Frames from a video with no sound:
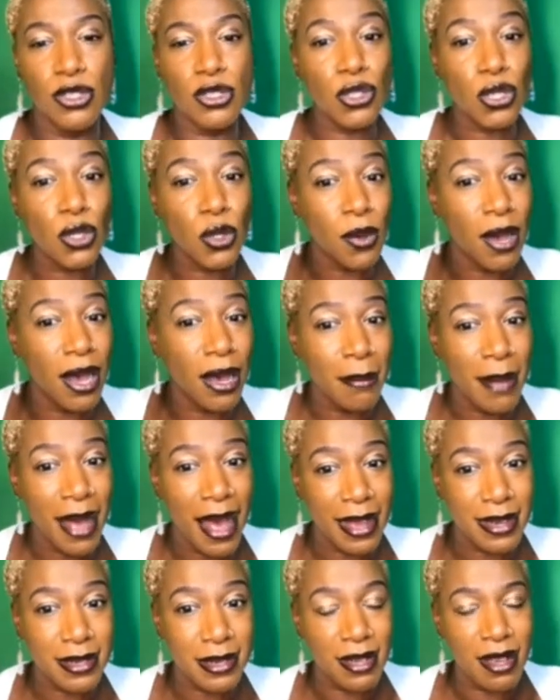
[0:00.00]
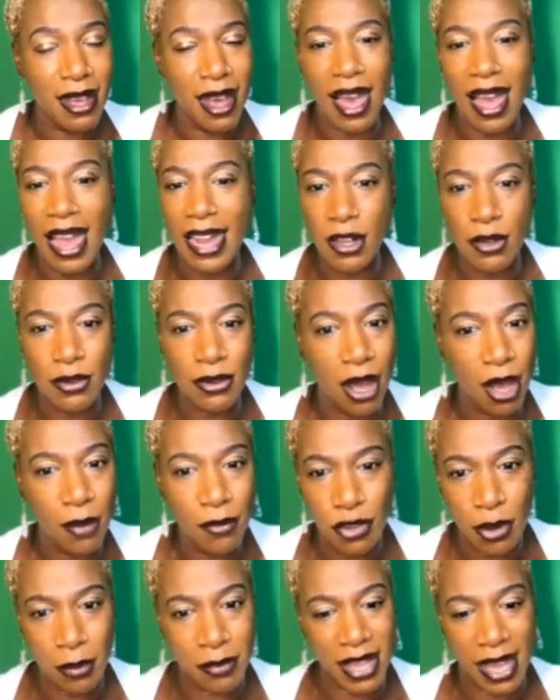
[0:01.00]
to a man. I don't come
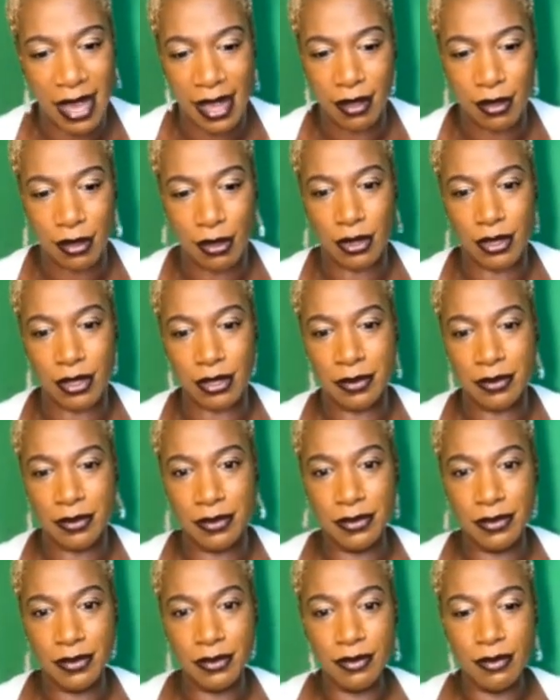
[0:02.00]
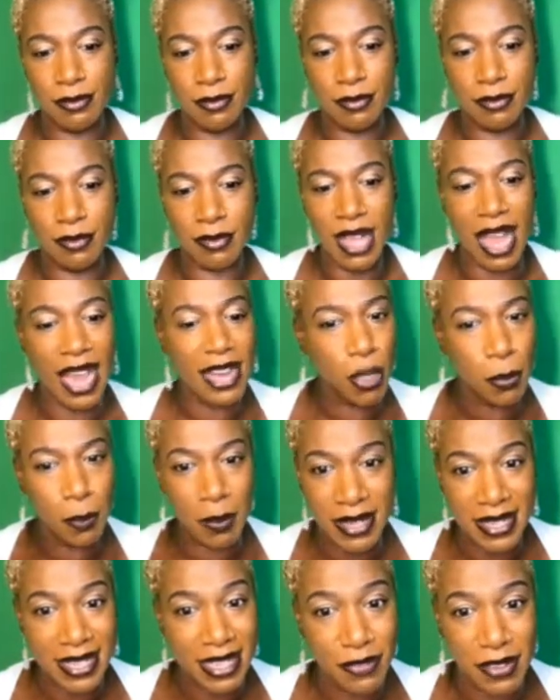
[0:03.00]
from that ilk. I don't
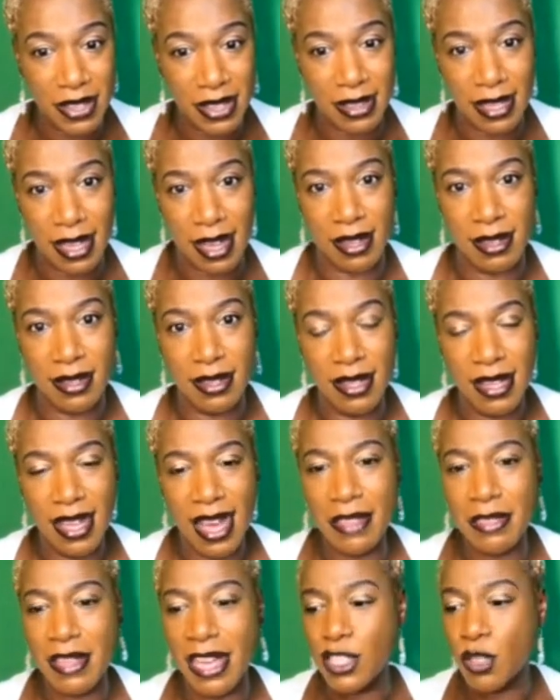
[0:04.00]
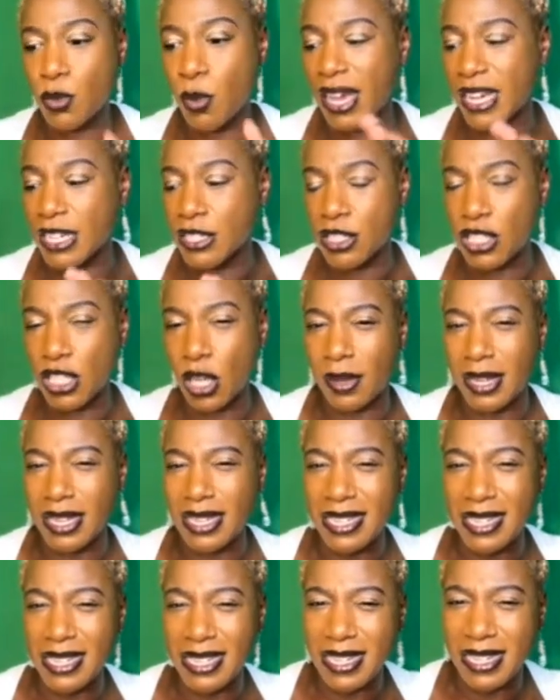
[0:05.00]
believe in that. And that's why it's so
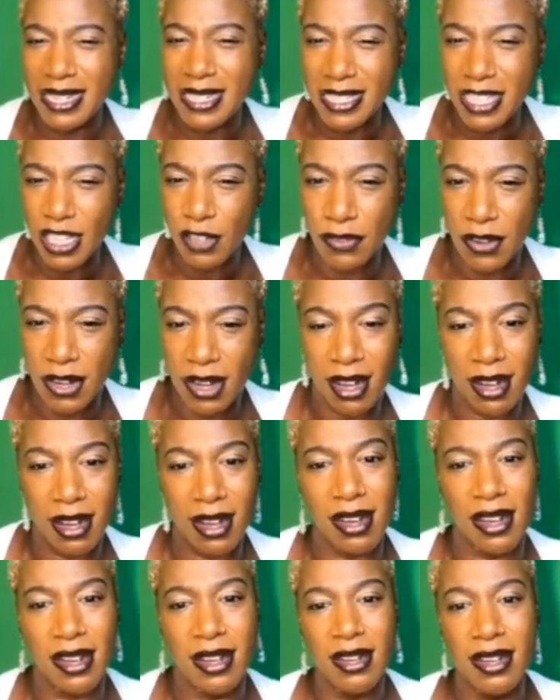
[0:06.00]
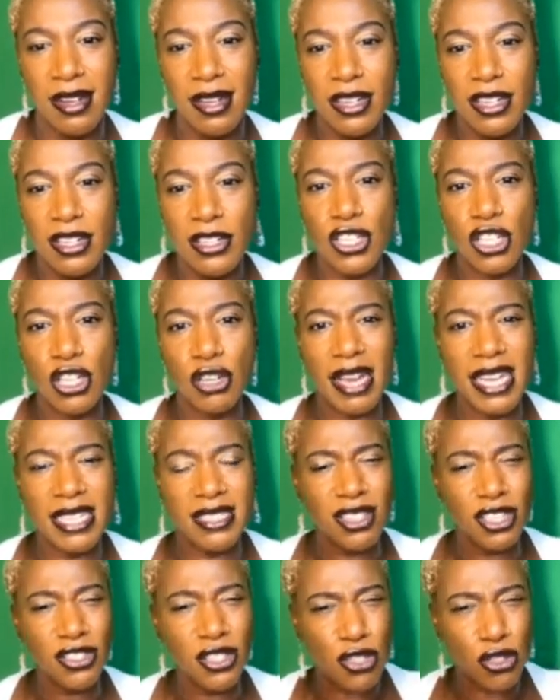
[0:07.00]
easy for her to create
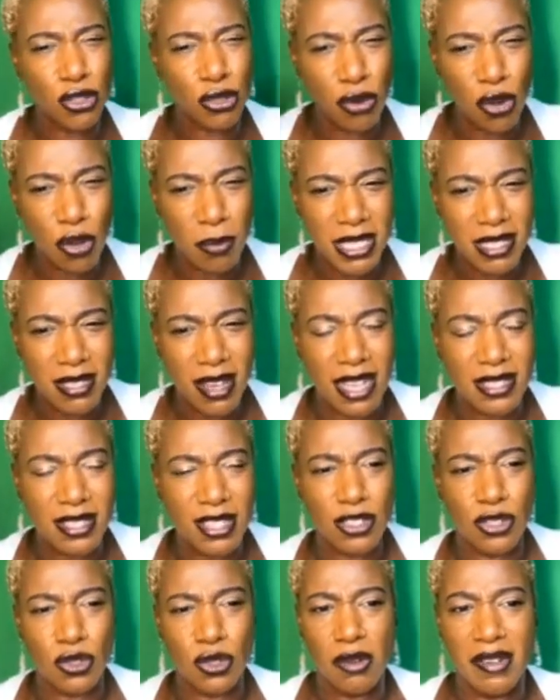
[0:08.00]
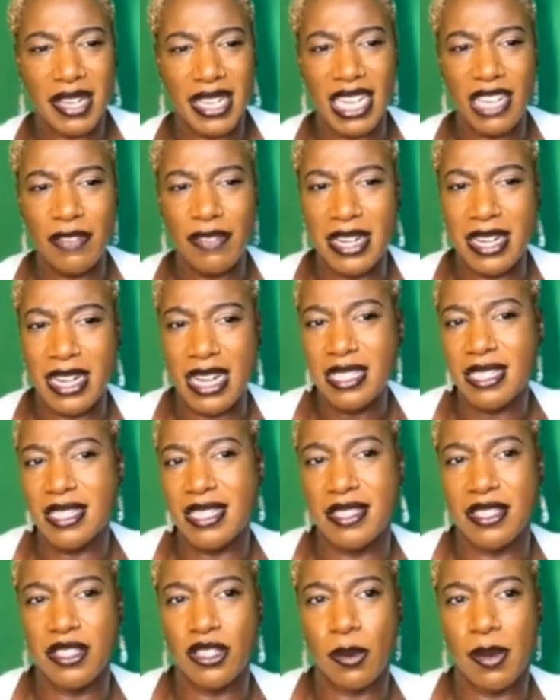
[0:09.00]
such a traumatizing story, even
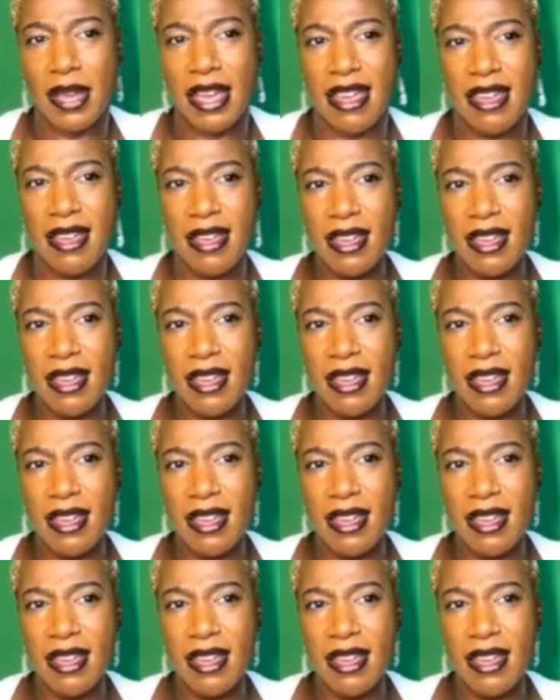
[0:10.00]
listening to it,